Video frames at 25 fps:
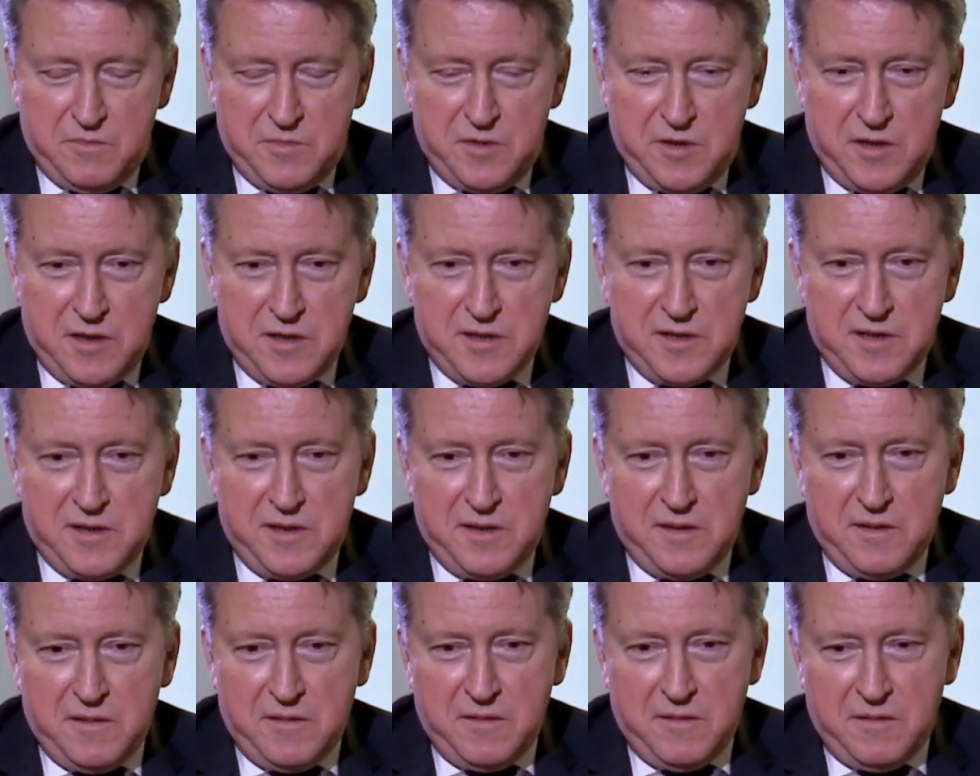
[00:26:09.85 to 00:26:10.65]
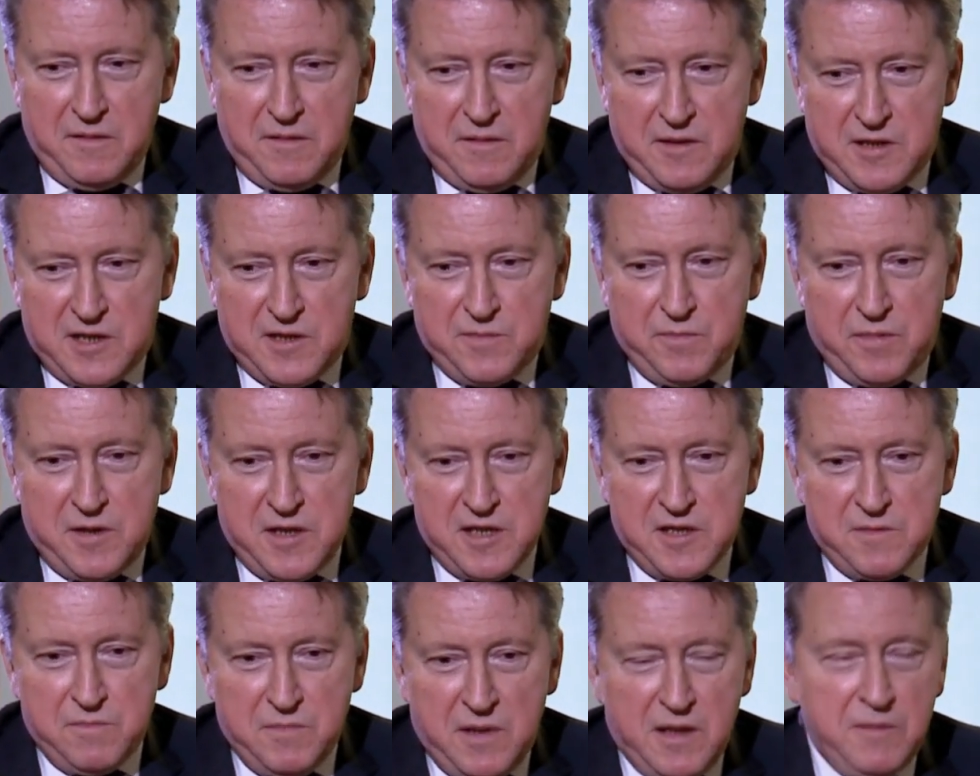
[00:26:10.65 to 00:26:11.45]
just uh,
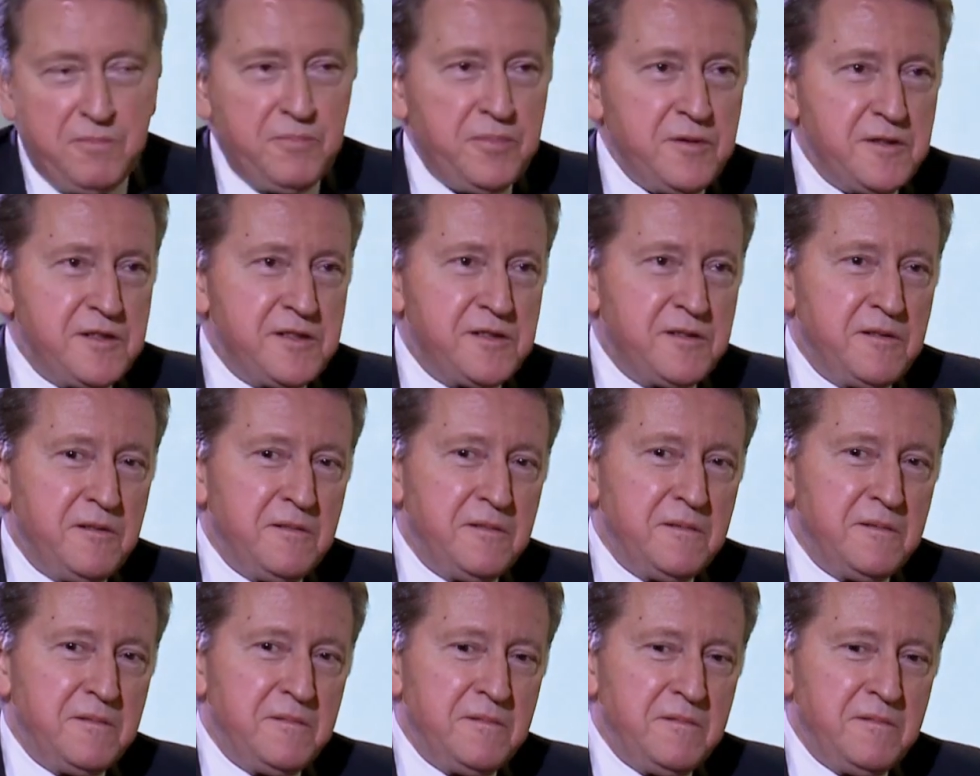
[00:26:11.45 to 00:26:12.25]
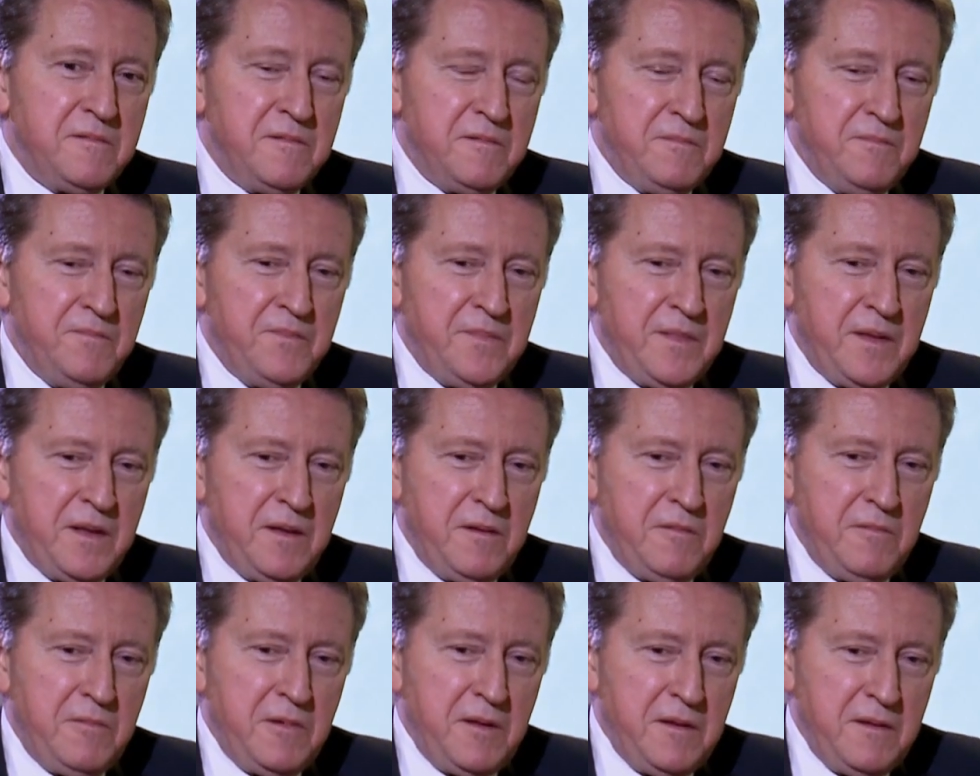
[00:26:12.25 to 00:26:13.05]
express my personal
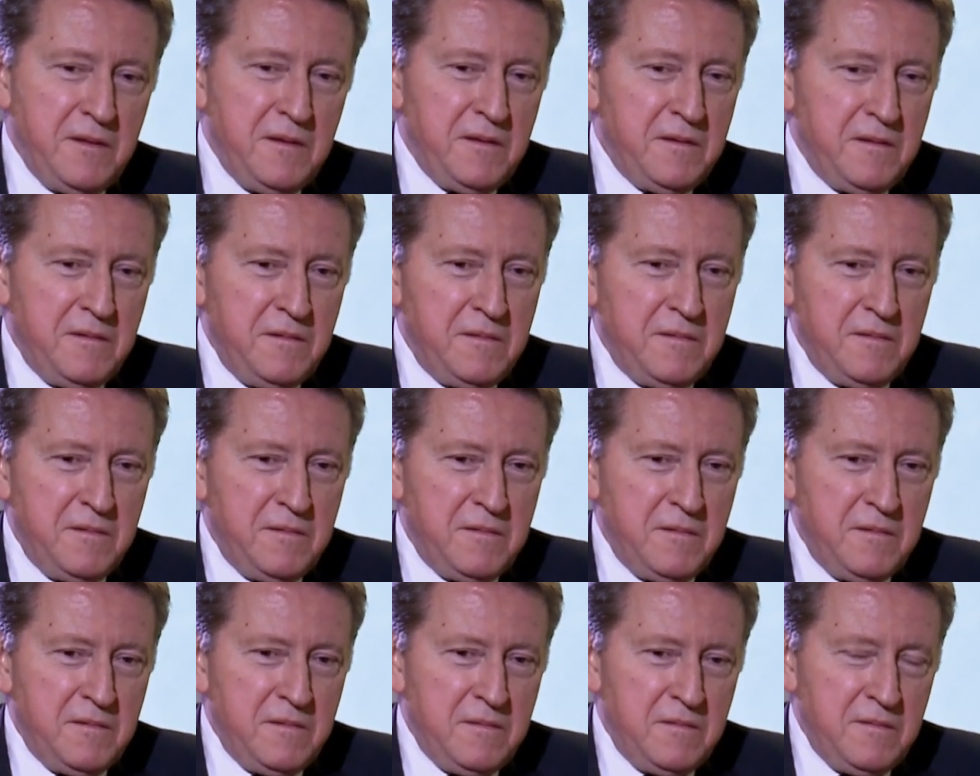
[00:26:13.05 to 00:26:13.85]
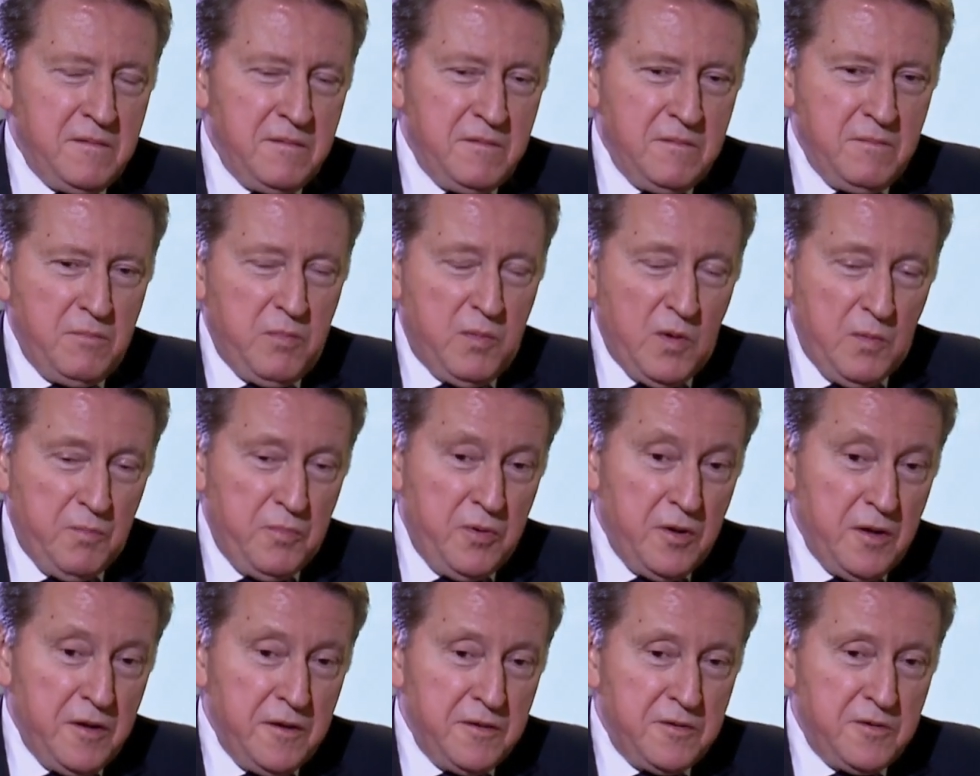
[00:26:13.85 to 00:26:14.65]
well uh,
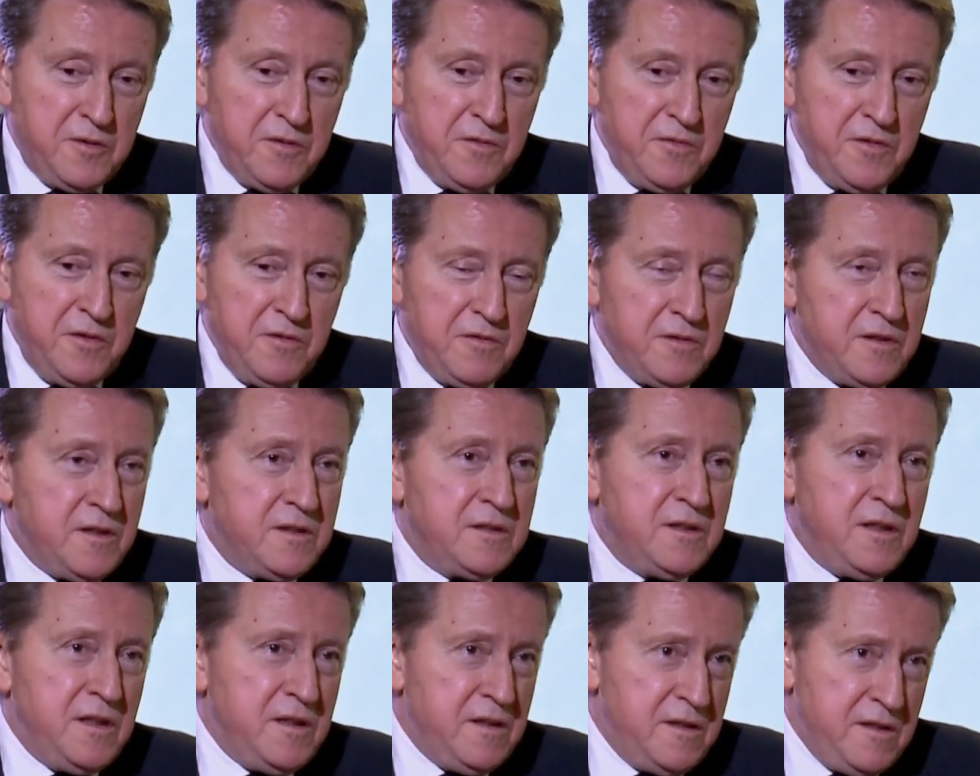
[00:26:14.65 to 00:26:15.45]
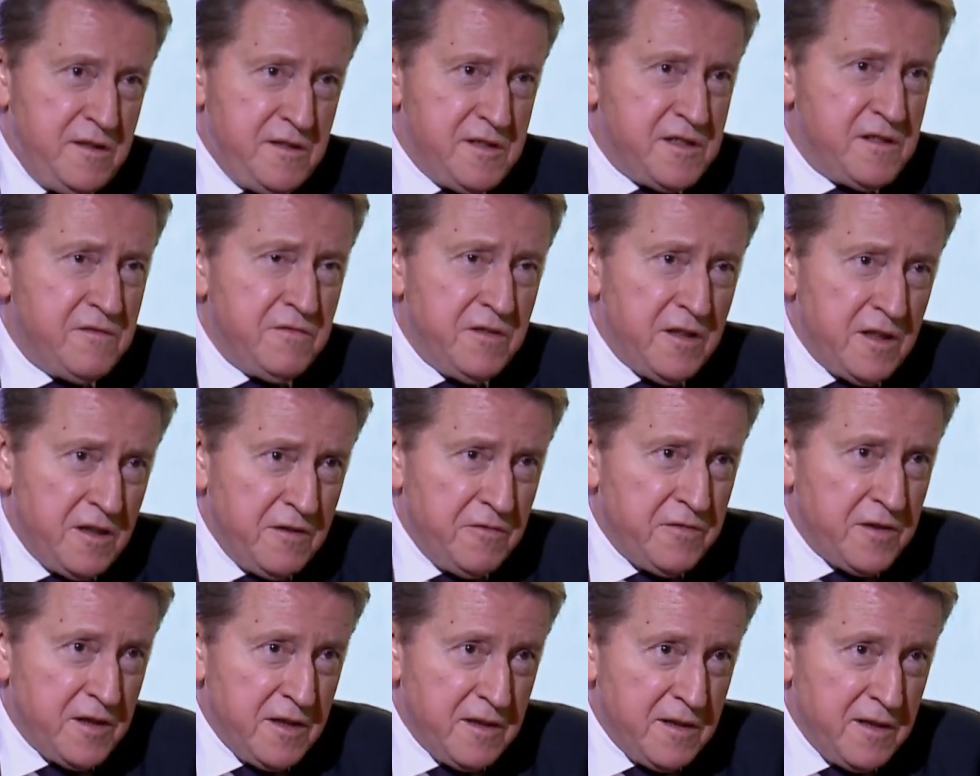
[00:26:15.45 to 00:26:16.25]
point of view that India is a
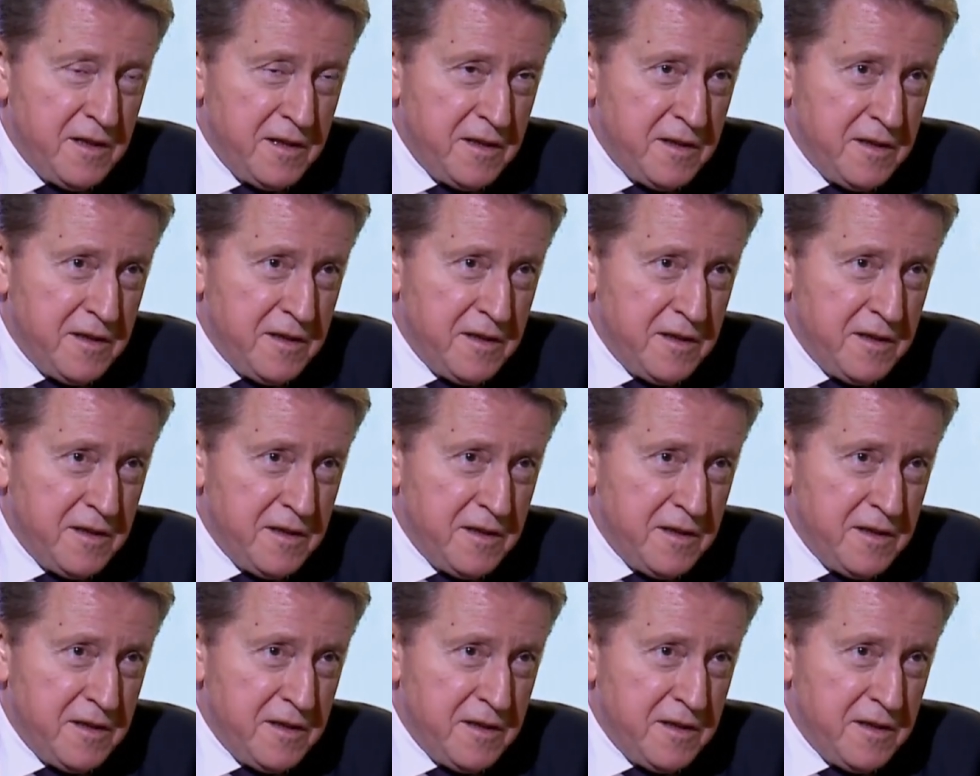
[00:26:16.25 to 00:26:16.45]
very friendly